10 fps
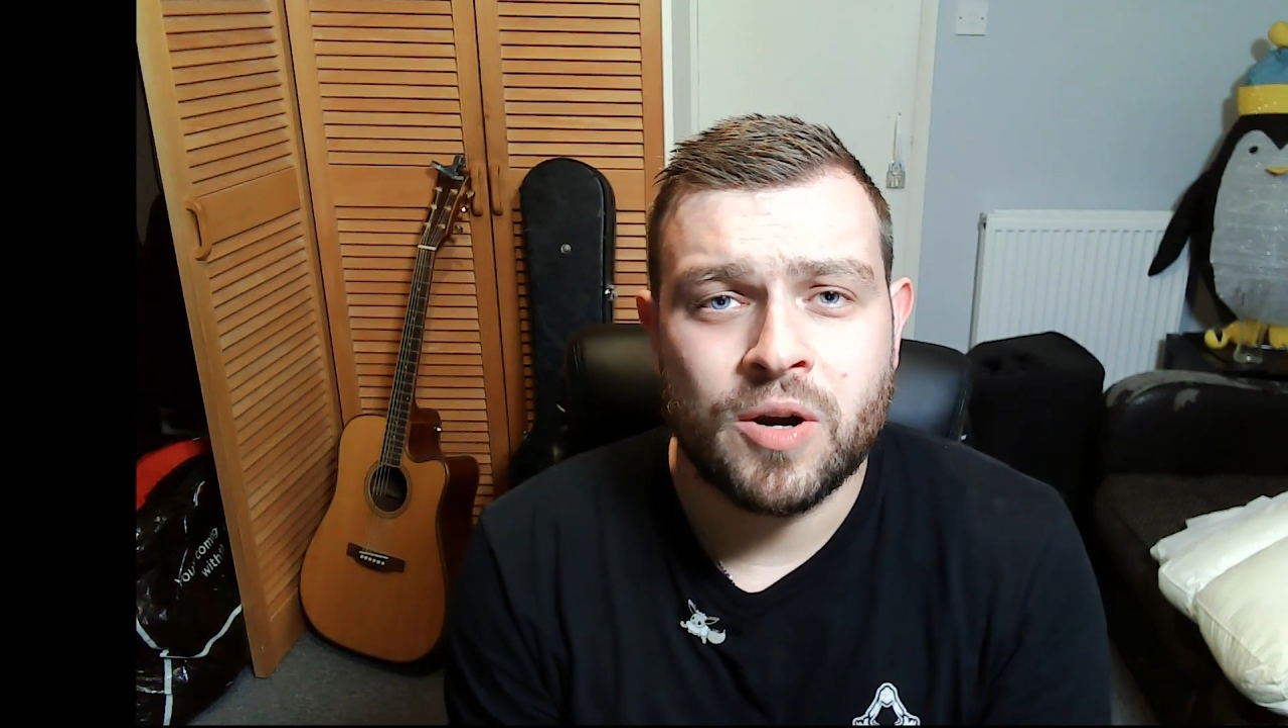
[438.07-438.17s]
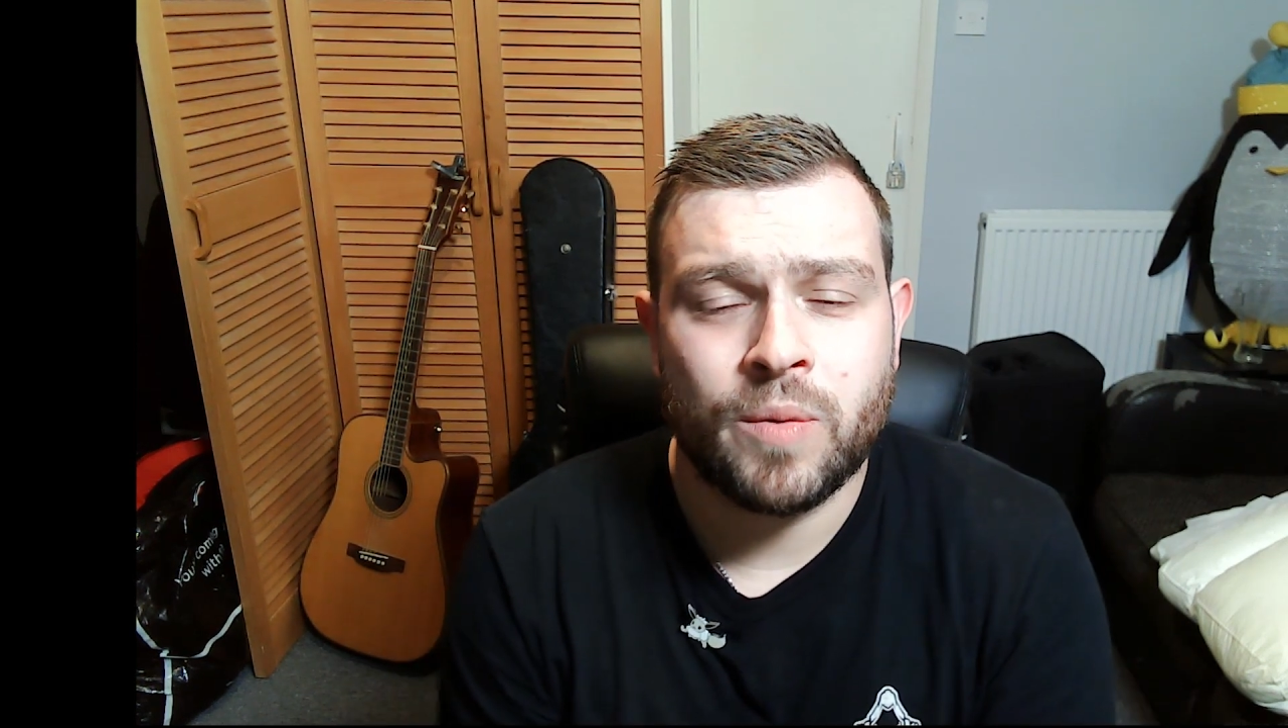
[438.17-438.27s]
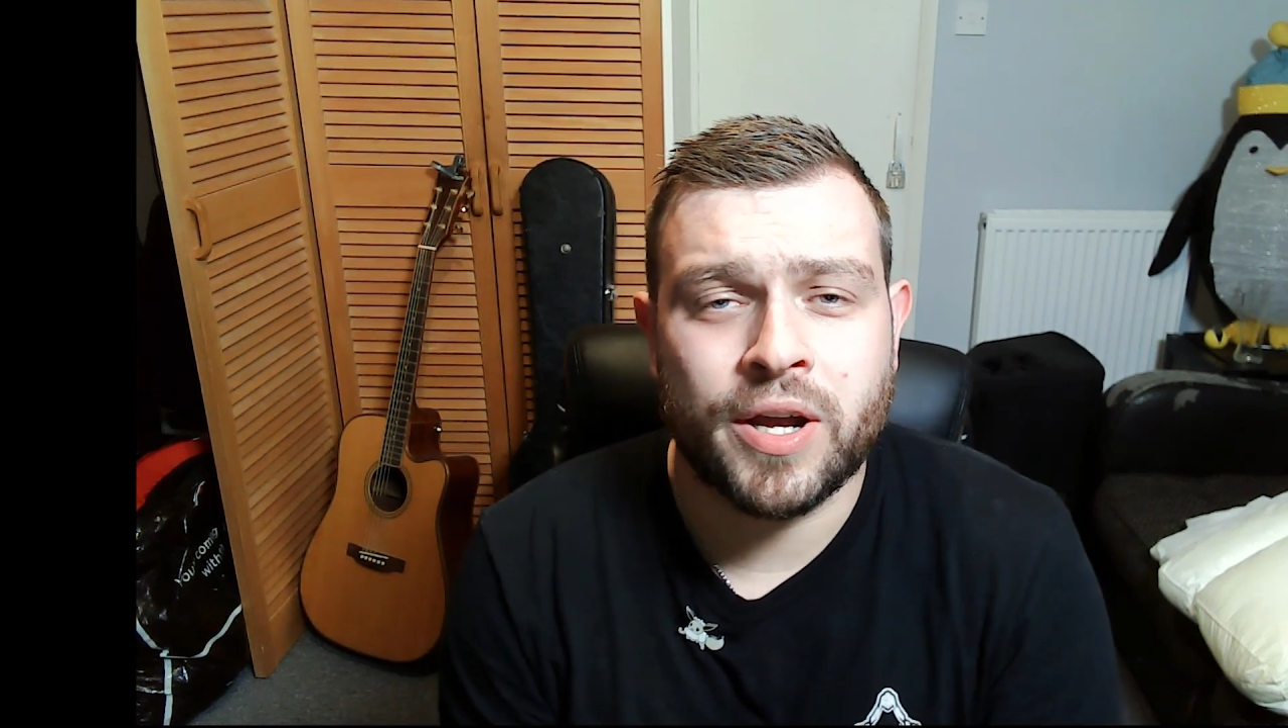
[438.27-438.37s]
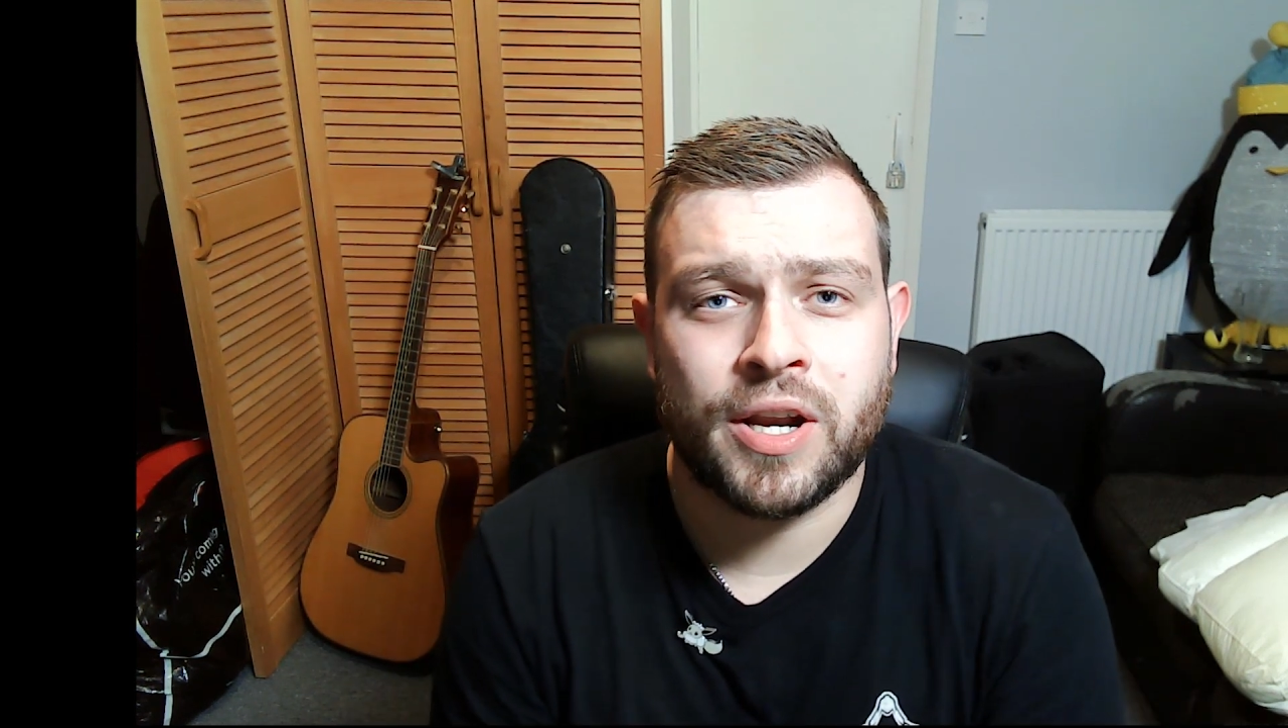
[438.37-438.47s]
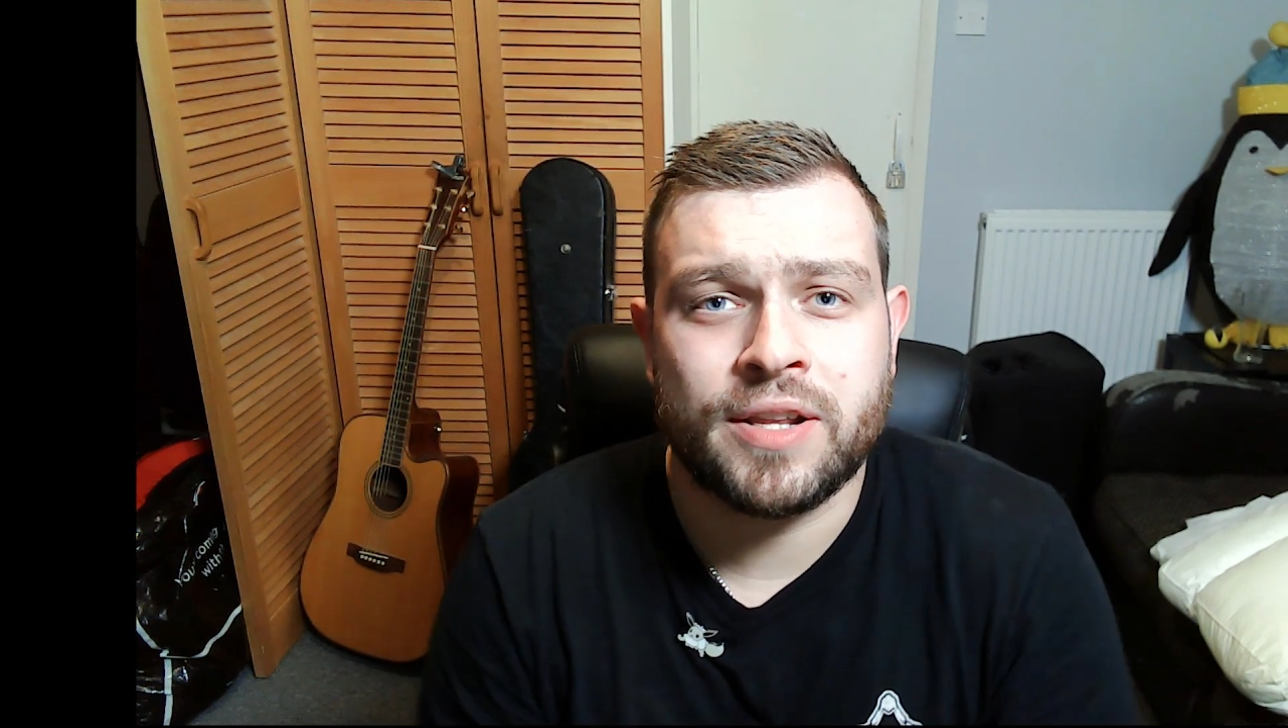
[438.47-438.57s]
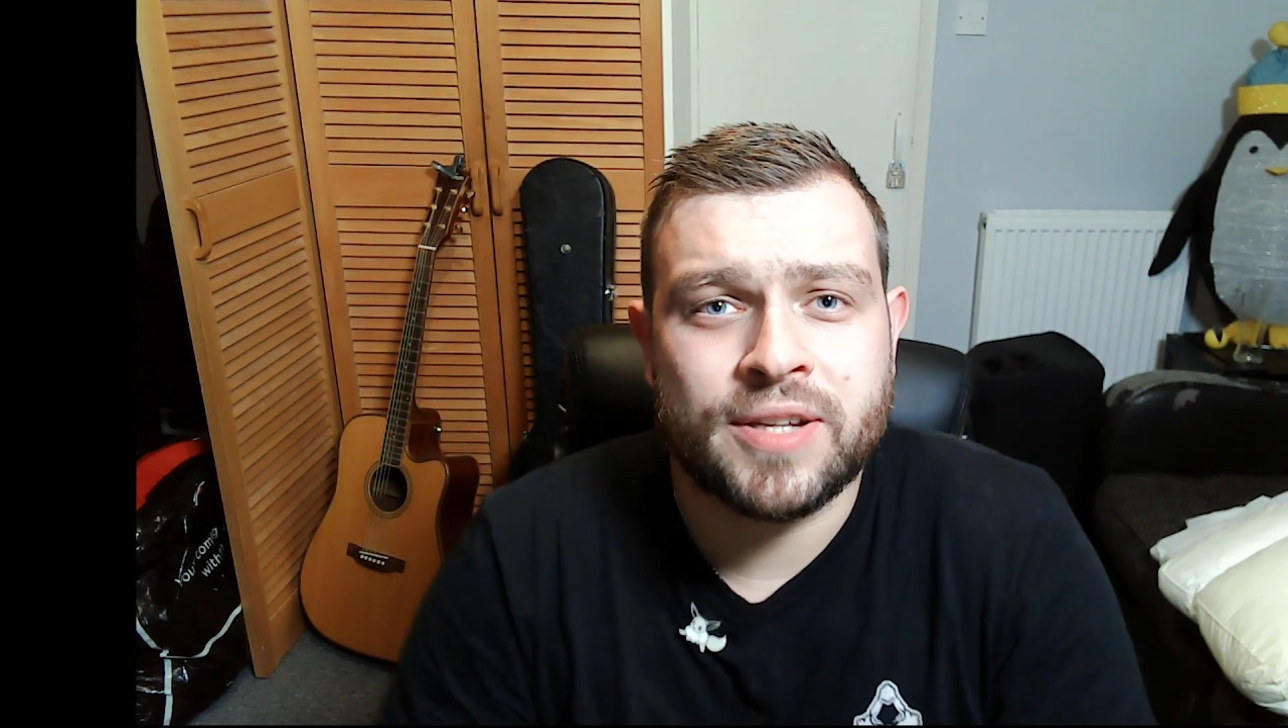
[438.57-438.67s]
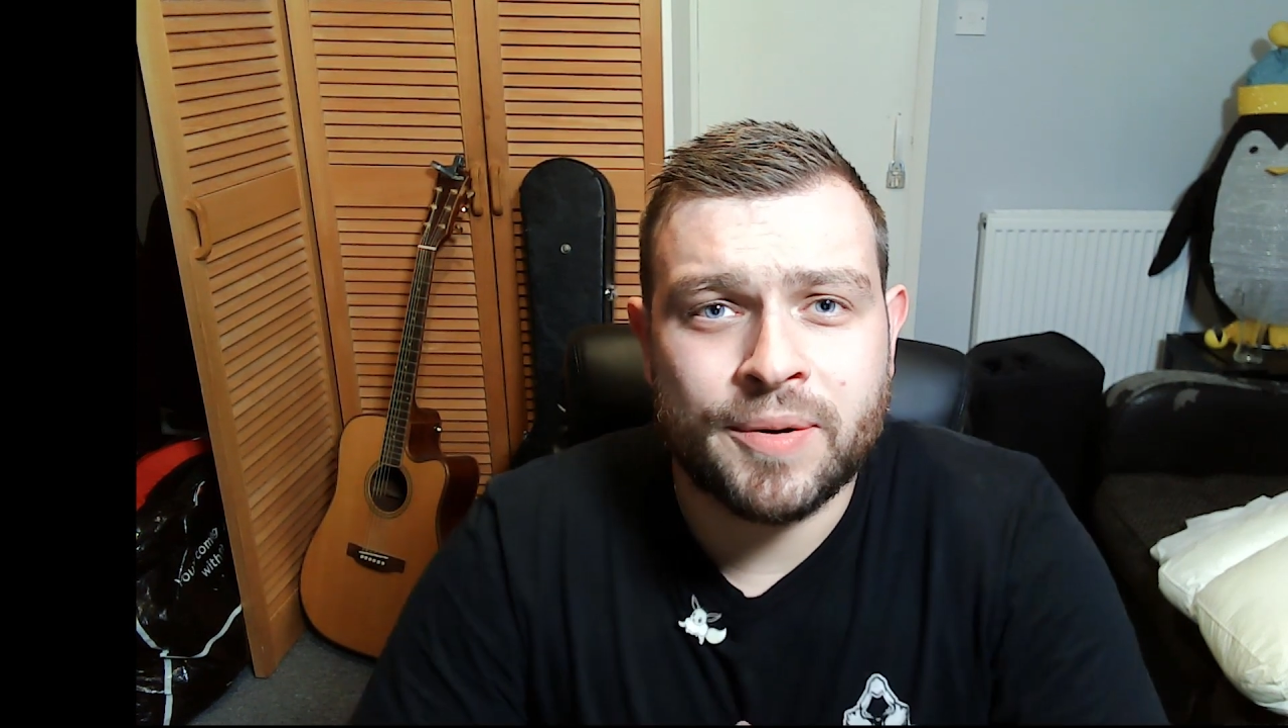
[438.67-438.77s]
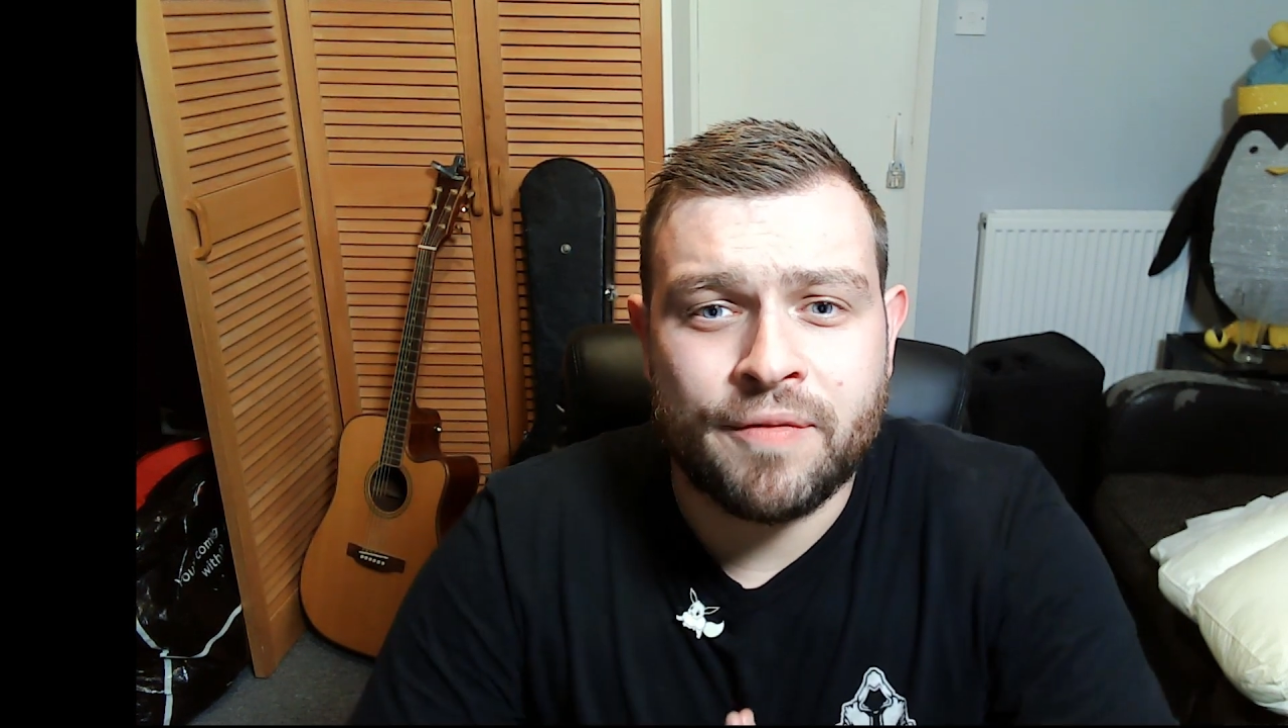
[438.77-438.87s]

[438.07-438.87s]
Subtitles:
we're going to do a